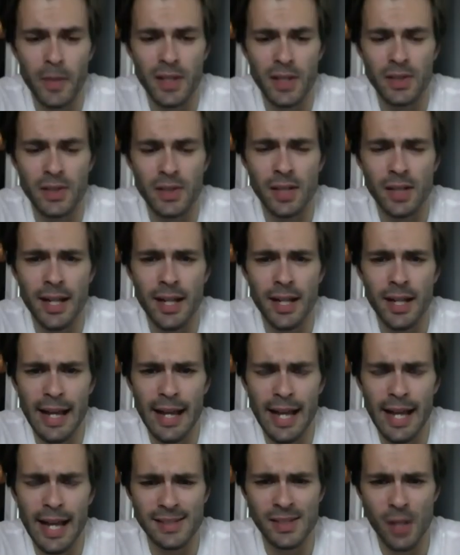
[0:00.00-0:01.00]
So then,
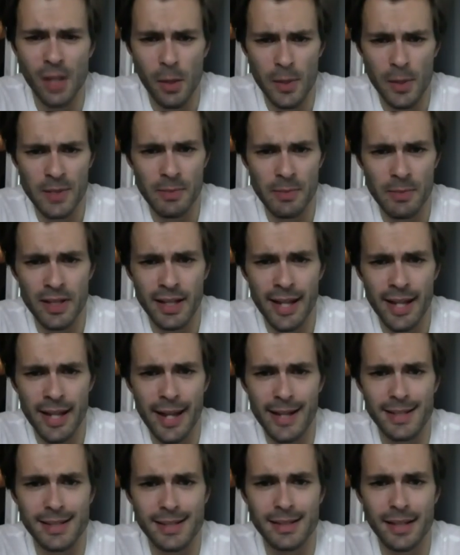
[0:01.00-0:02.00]
has this always been the
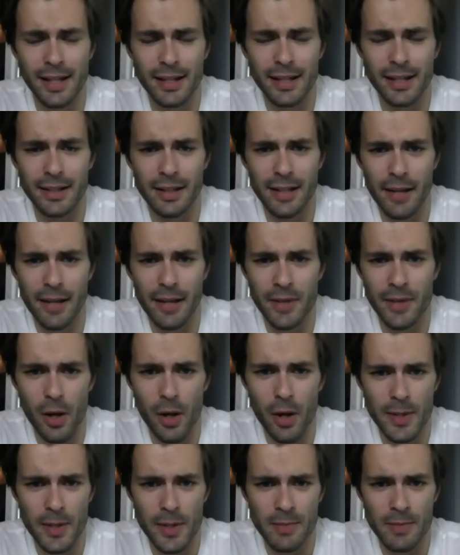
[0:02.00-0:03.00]
case? Like, have they
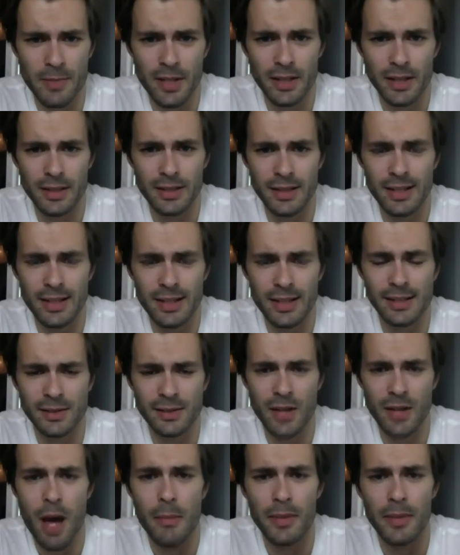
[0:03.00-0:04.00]
always been this
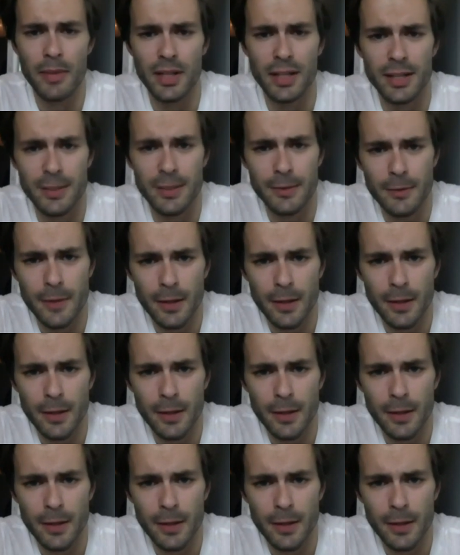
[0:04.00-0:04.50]
dominant?